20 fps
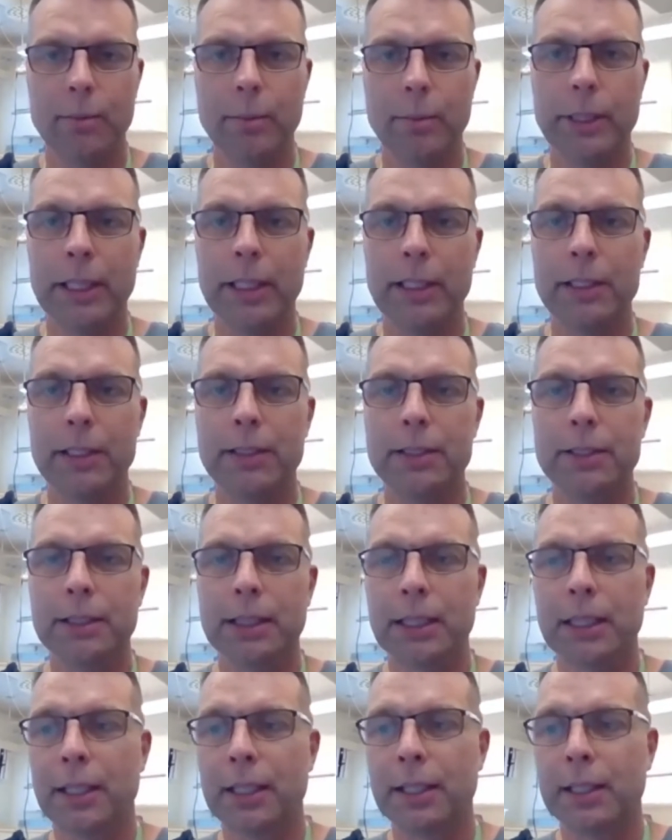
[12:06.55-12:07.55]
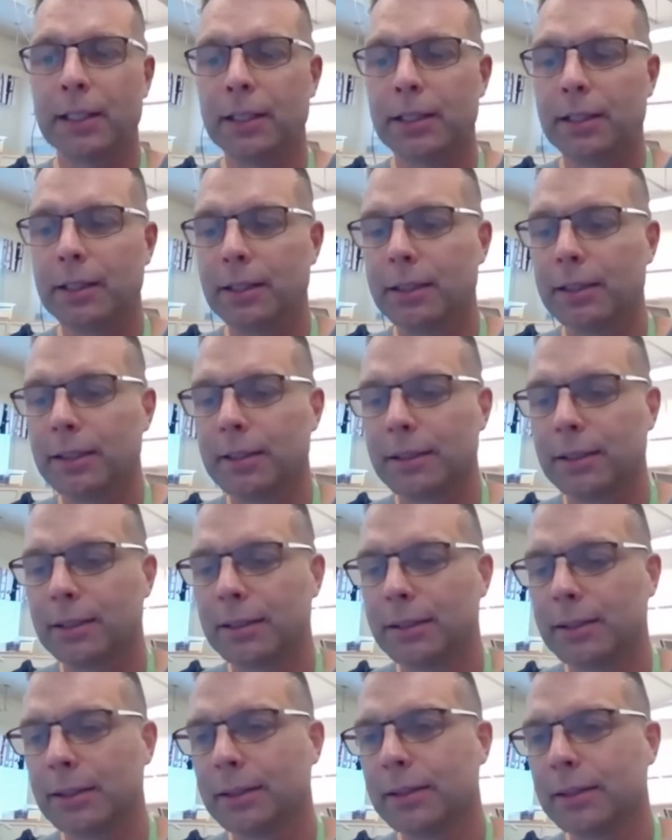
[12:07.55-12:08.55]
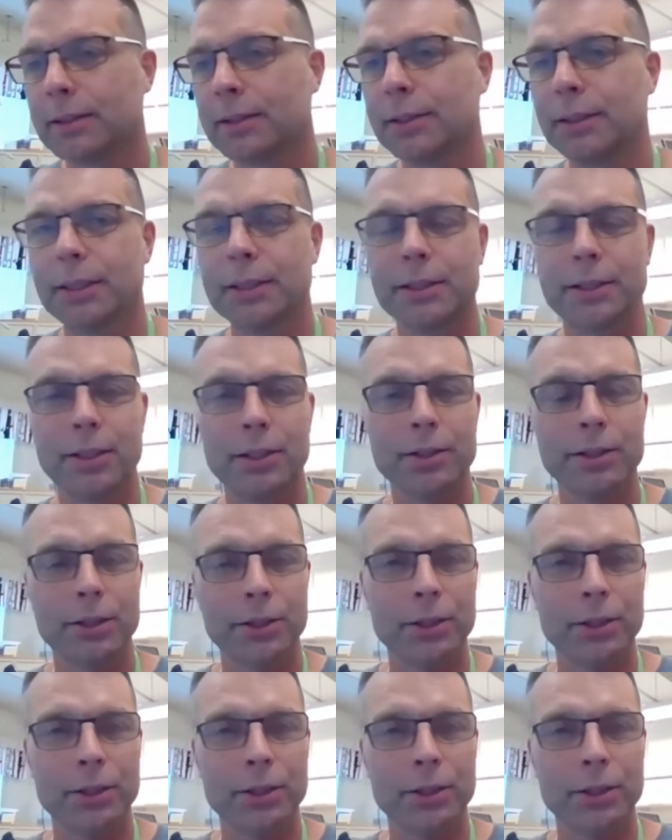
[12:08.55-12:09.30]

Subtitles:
But it's not